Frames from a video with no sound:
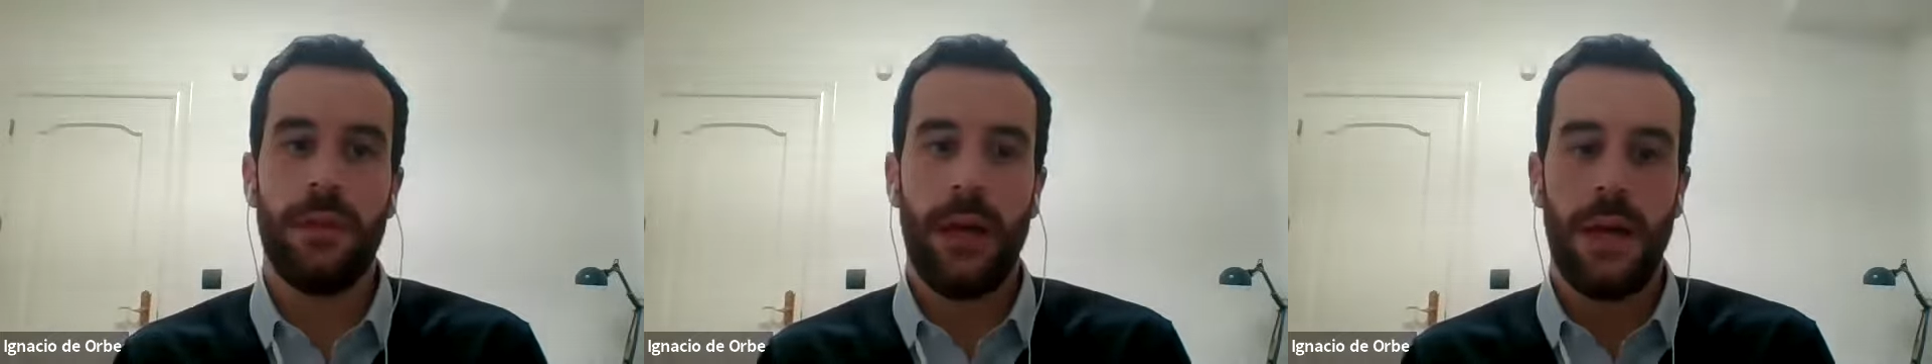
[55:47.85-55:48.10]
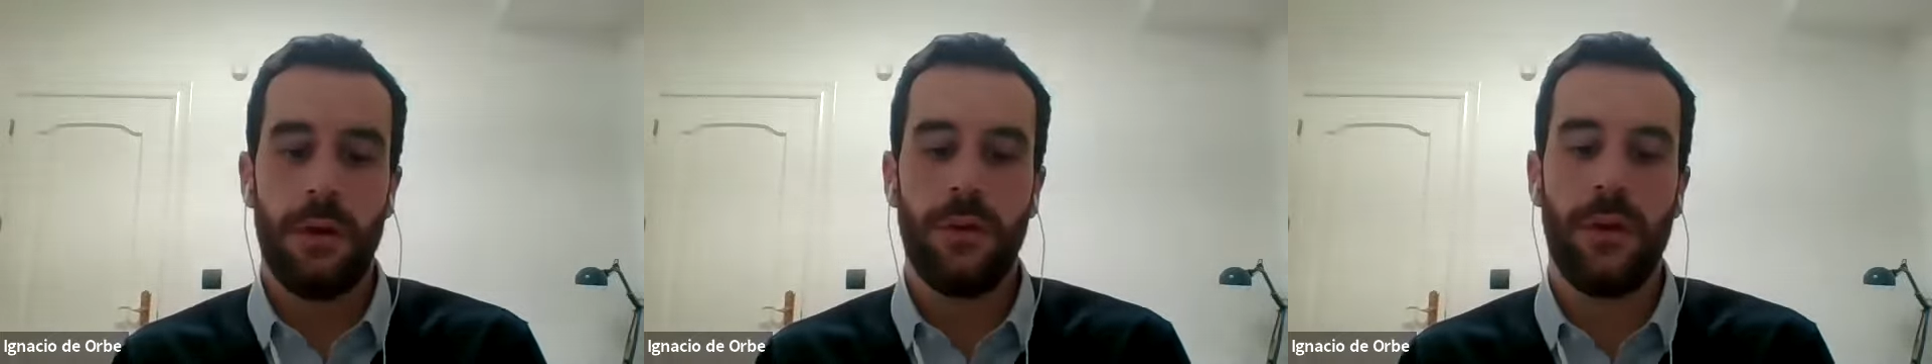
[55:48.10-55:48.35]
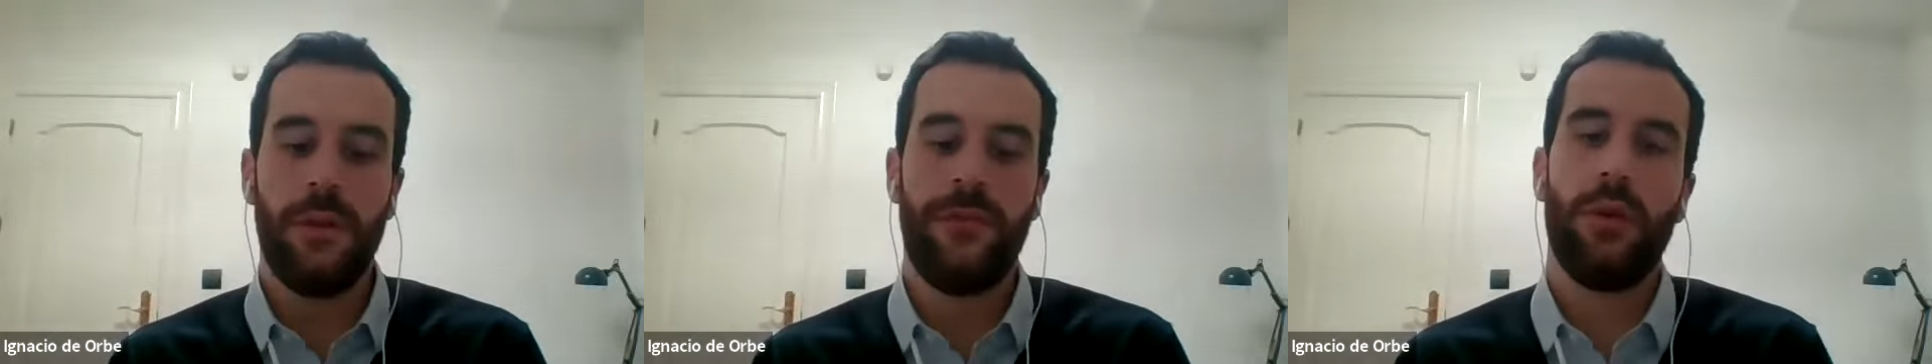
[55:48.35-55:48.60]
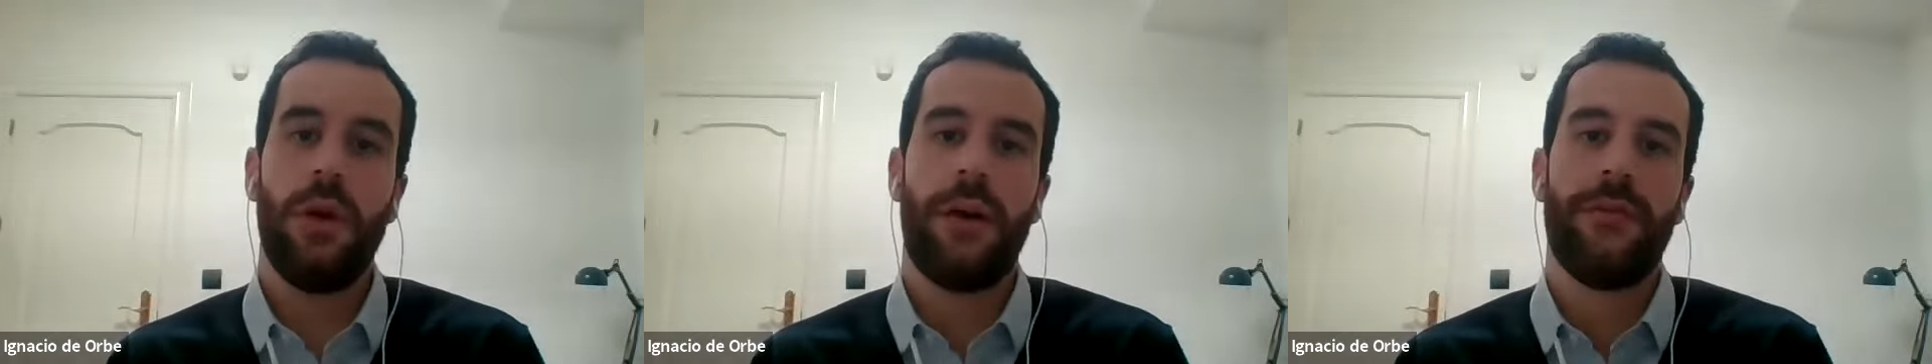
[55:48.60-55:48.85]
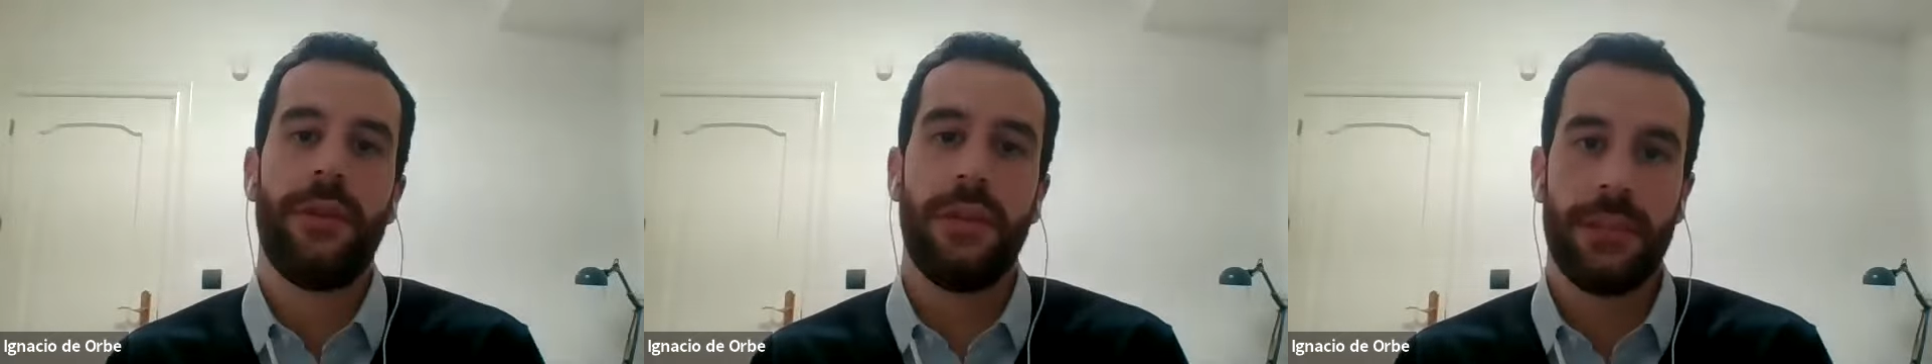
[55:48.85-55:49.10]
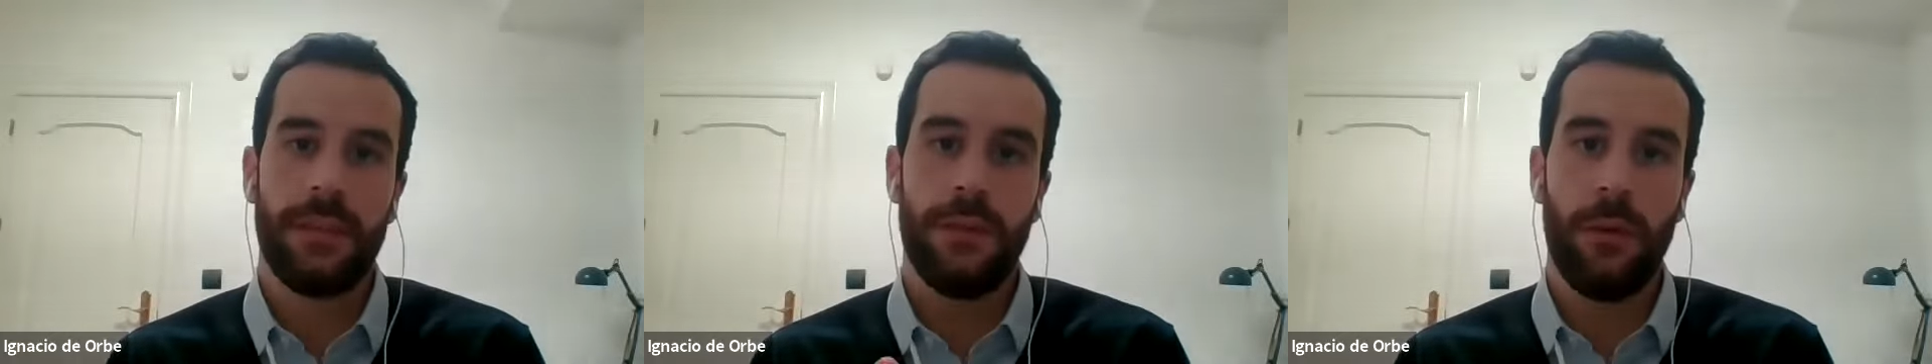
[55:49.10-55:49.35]
and if you have
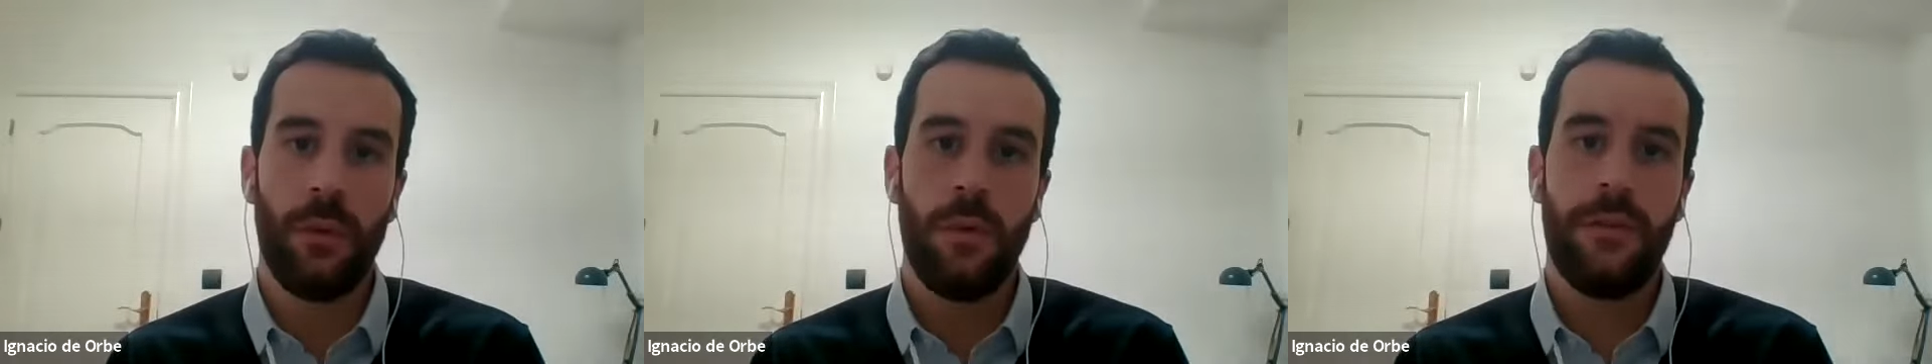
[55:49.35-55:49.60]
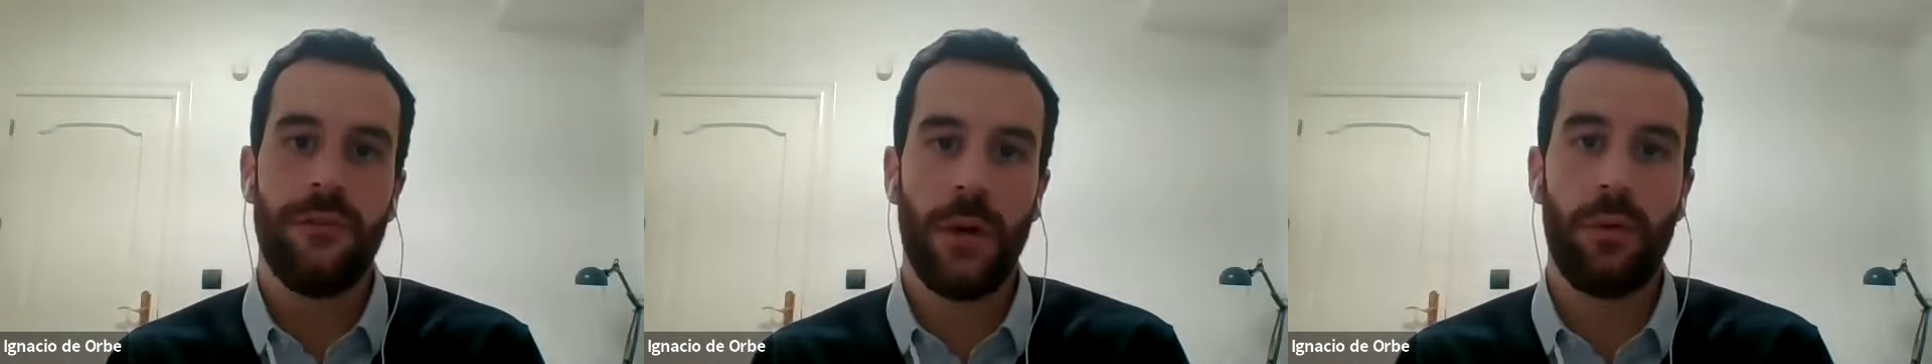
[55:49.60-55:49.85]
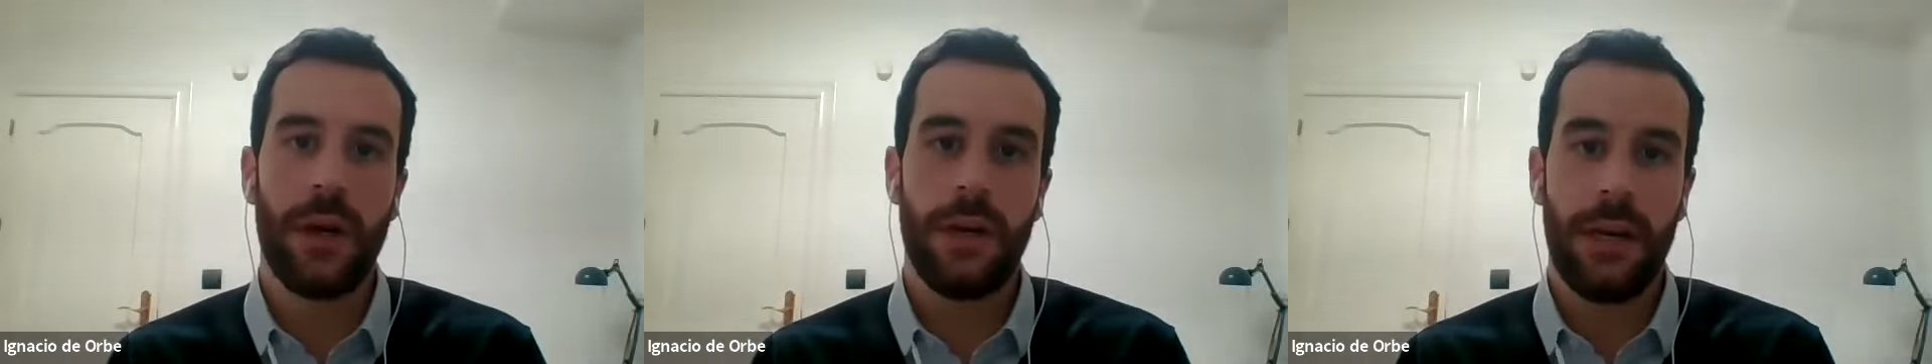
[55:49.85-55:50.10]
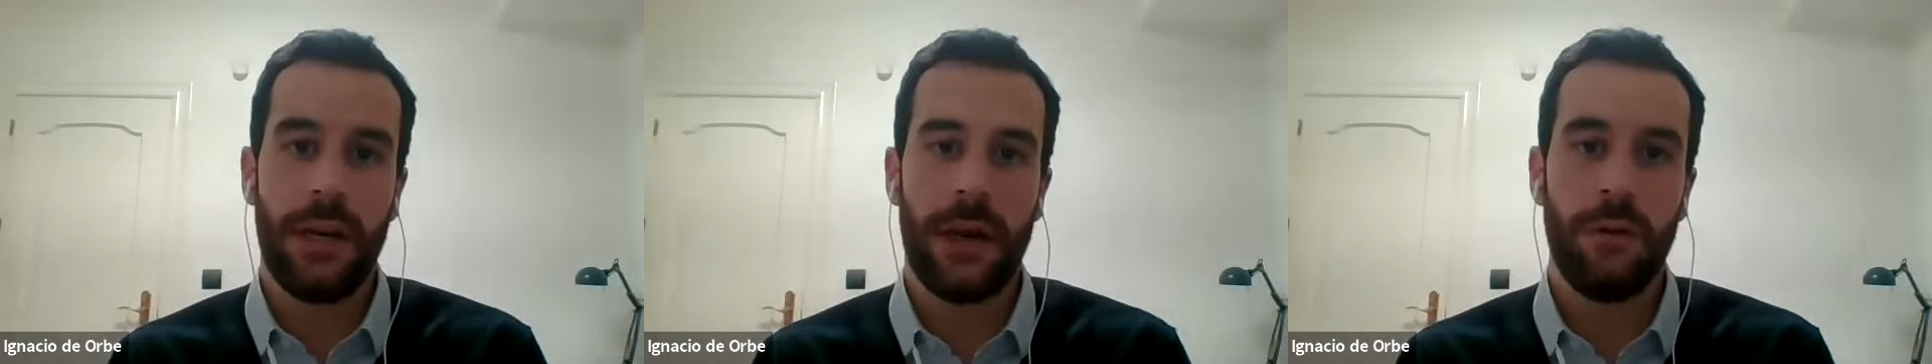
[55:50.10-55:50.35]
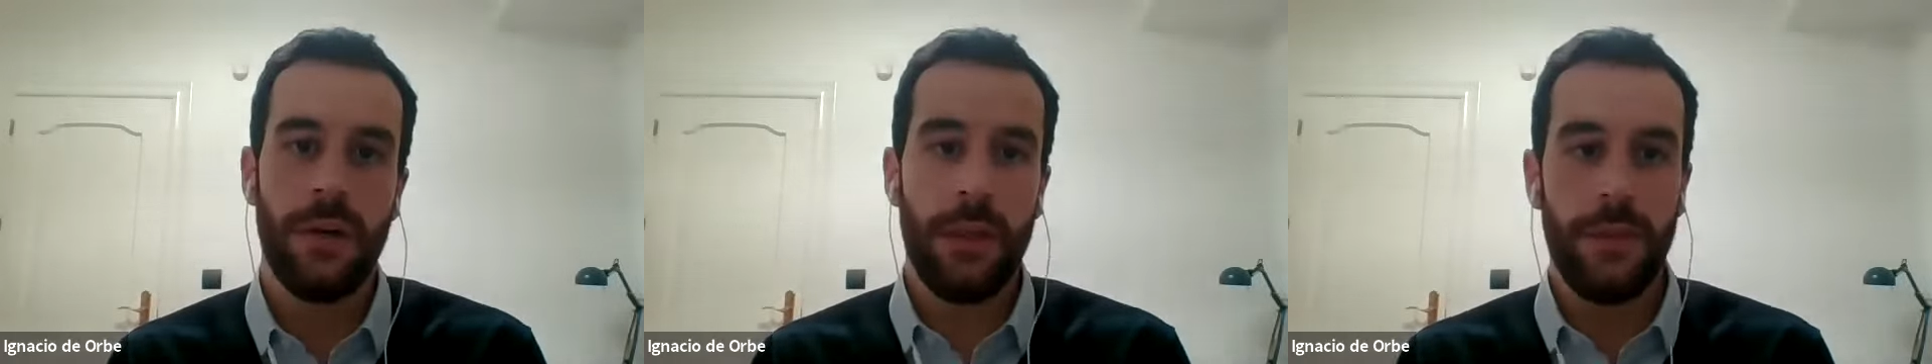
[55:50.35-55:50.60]
this 1v1 now,